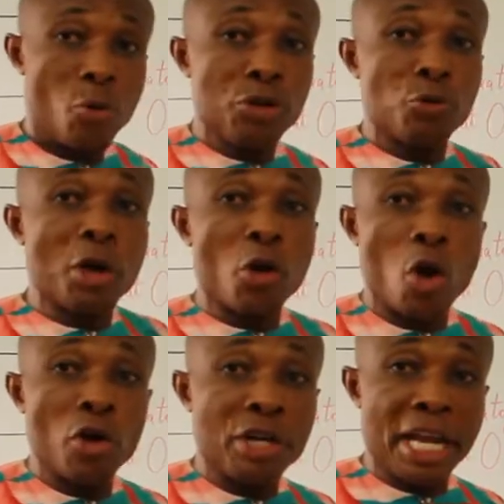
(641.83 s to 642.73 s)
which we
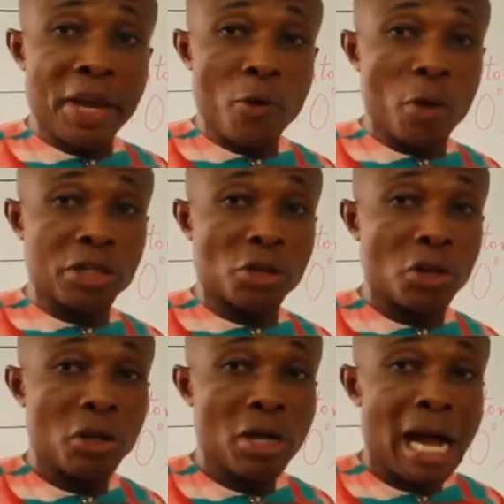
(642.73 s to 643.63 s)
call the equator,
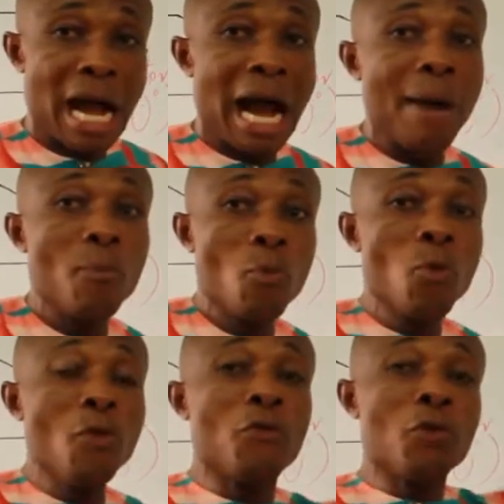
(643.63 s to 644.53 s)
and
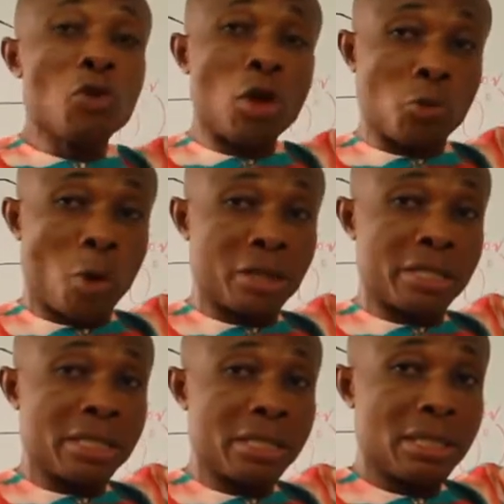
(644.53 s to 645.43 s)
move
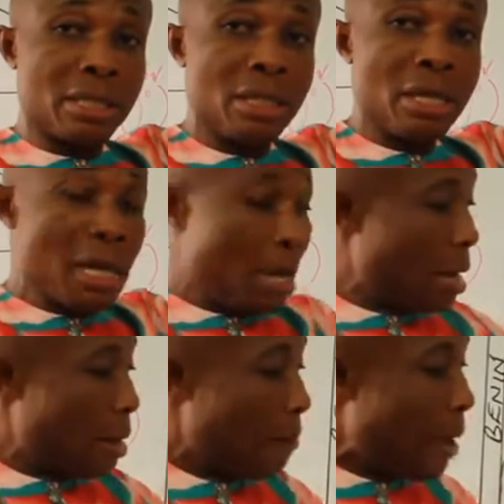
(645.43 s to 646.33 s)
northwards,
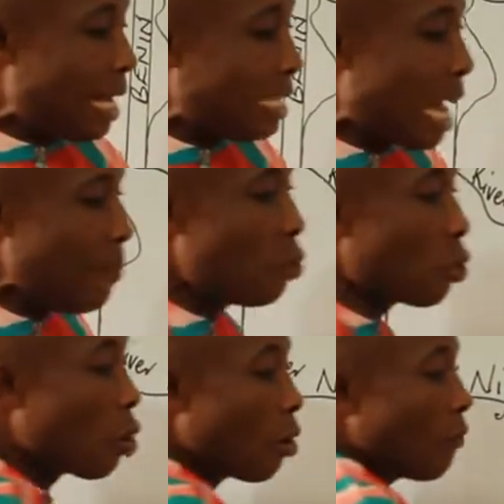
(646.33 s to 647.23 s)
by the time you
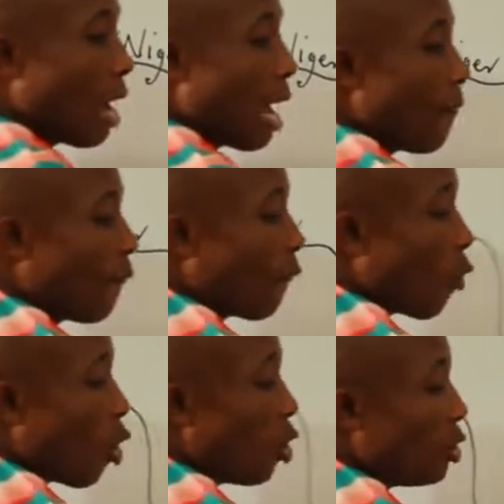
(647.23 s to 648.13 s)
cover
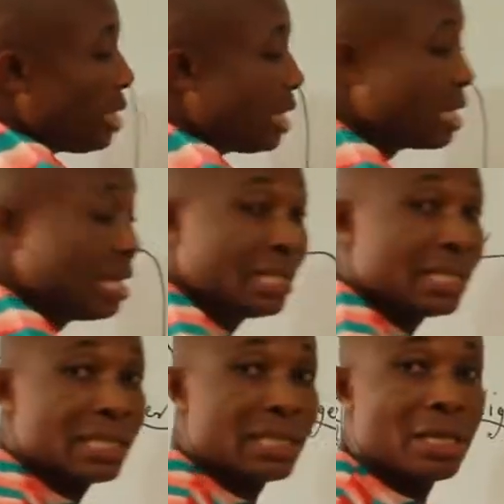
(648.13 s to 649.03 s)
4
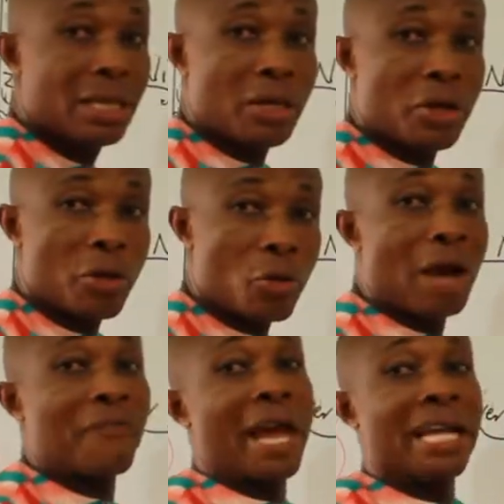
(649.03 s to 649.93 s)
degrees, you
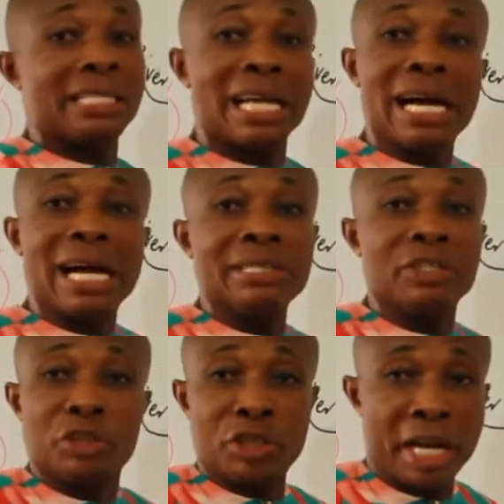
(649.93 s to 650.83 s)
have entered
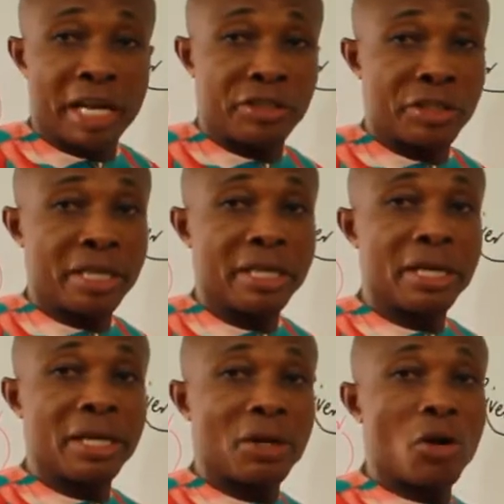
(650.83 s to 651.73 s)
the territory
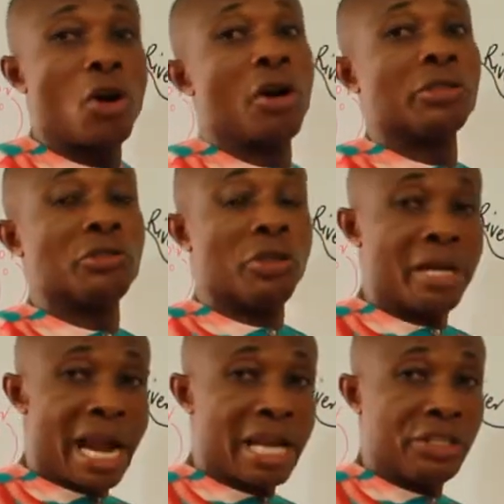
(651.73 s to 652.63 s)
called
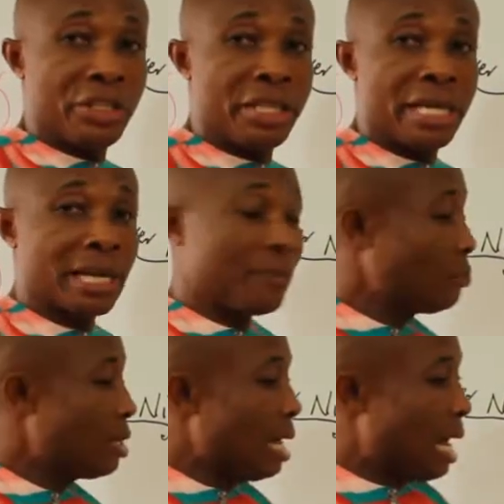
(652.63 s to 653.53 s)
Nigeria.
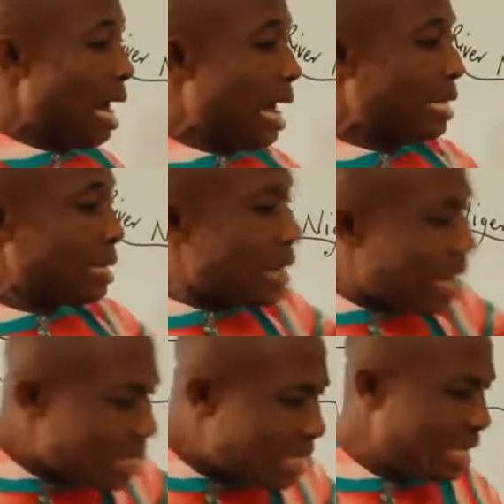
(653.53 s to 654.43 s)
And
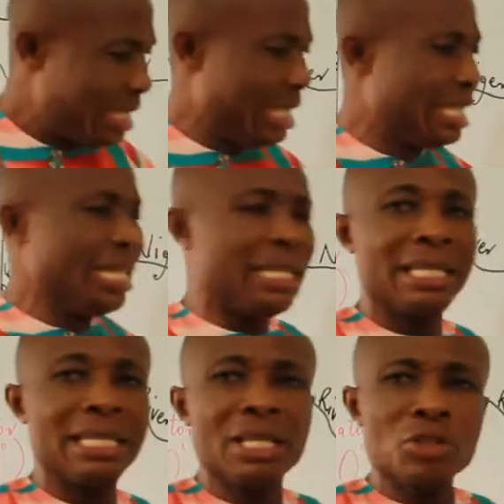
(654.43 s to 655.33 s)
that is in degree.
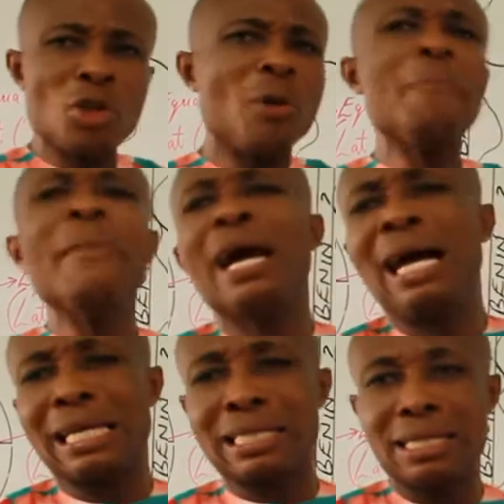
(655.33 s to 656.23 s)
Someone may
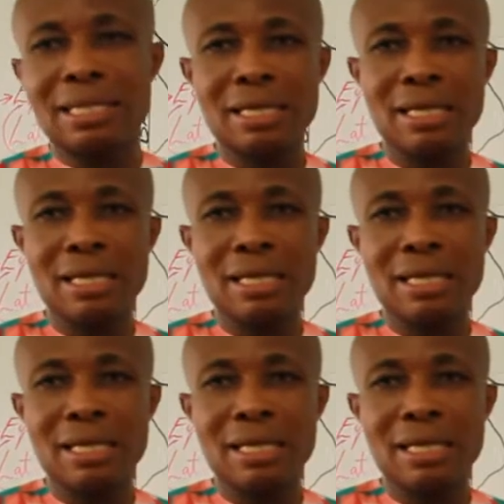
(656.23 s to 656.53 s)
ask,